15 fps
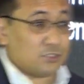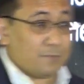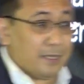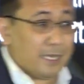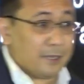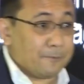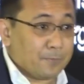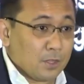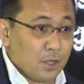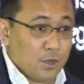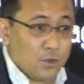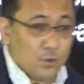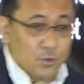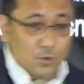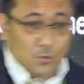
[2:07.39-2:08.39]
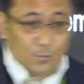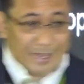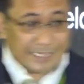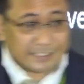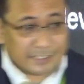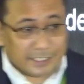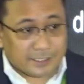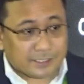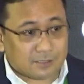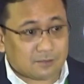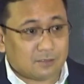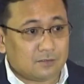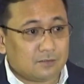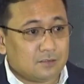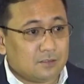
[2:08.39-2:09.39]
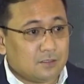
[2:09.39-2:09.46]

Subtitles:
So meaning we assist,